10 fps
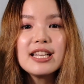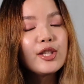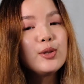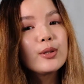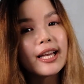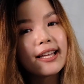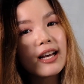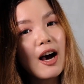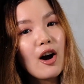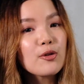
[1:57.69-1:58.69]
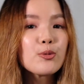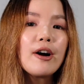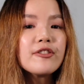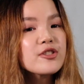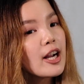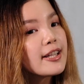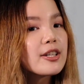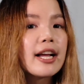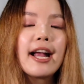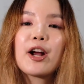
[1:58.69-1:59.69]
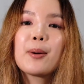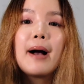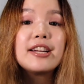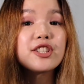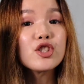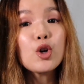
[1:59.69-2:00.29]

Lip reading: you can rough dry your hair by just